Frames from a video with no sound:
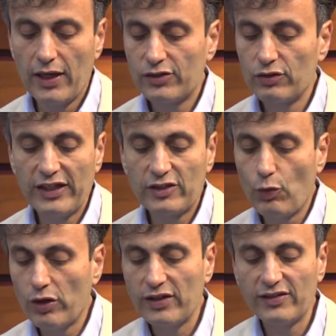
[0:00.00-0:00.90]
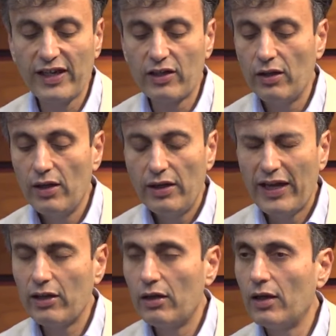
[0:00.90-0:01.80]
So that's what this
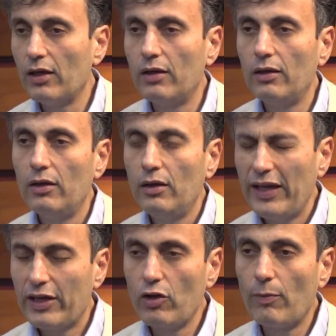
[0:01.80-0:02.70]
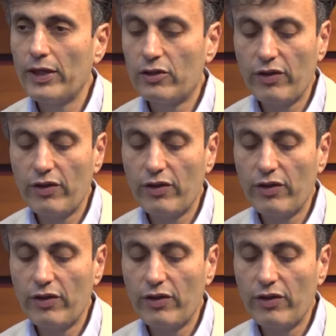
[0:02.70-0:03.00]
economic